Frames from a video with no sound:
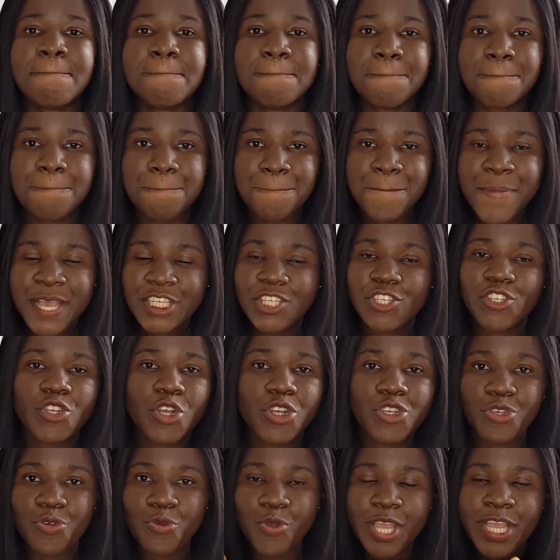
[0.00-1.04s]
Make sure
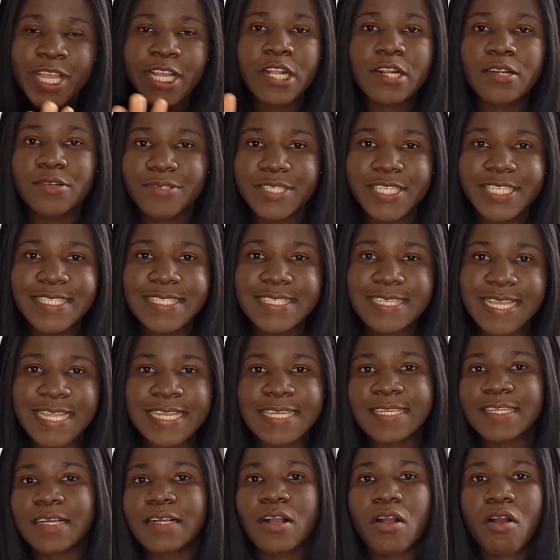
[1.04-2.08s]
you include it in
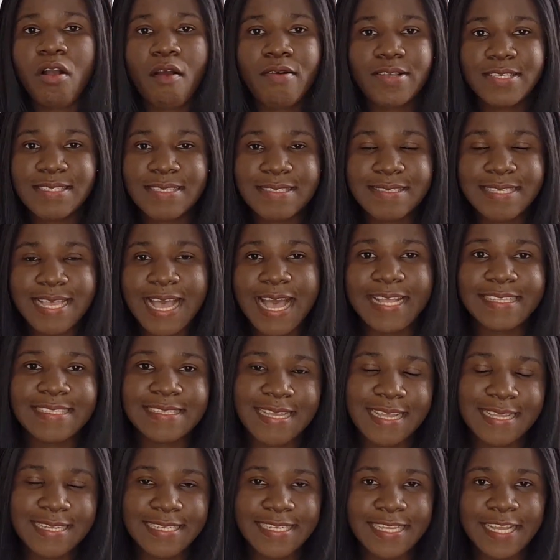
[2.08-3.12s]
the courses
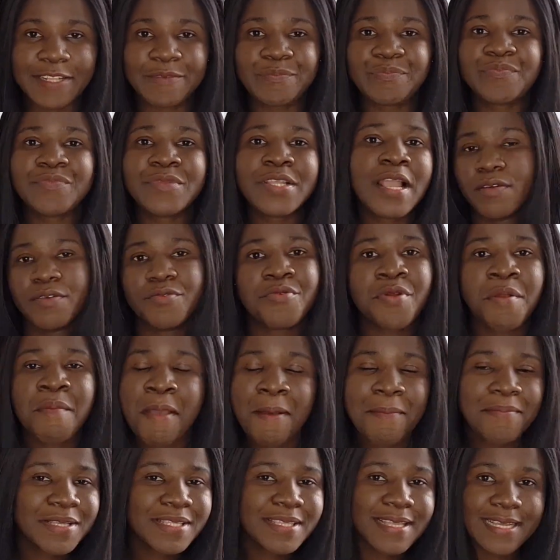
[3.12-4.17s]
attended. Remember
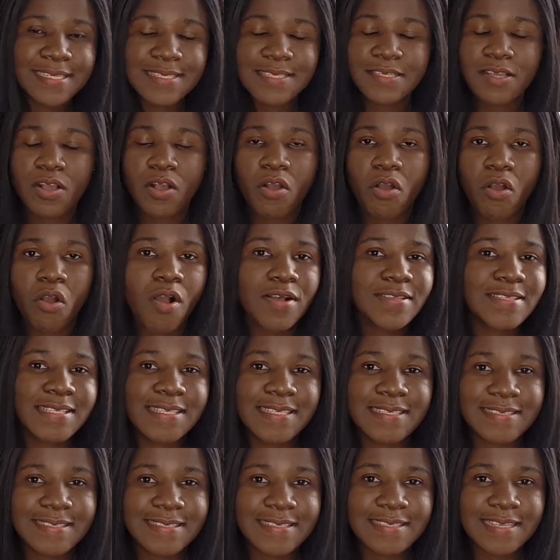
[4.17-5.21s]
that
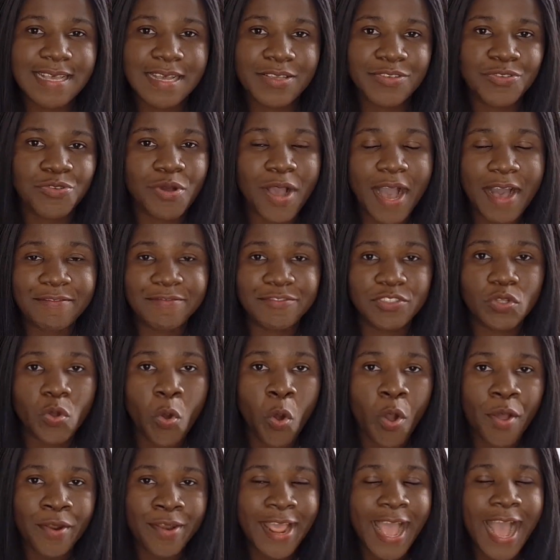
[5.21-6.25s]
courses you have
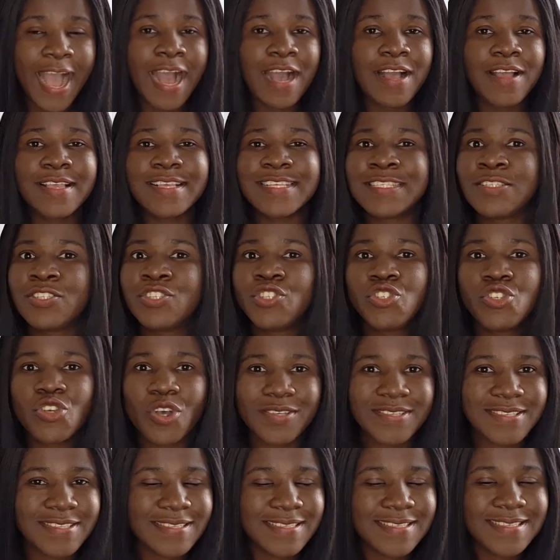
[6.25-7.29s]
done is
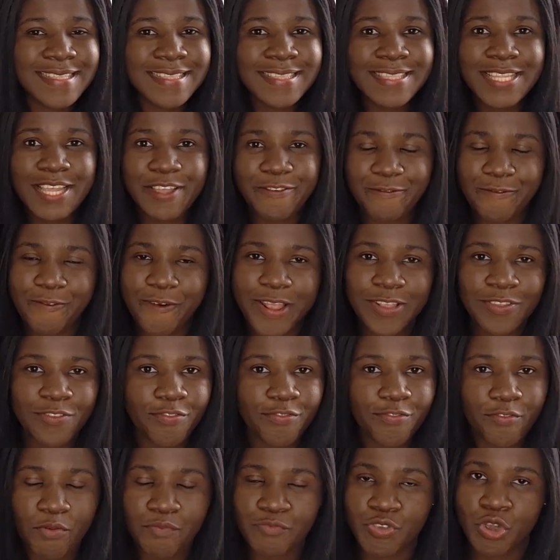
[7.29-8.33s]
just different
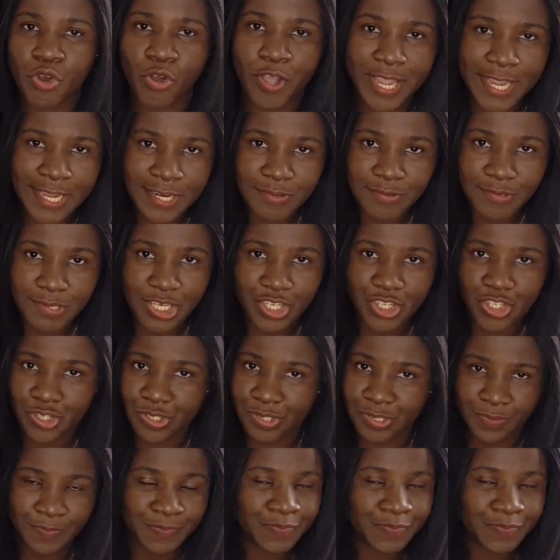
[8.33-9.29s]
from your education.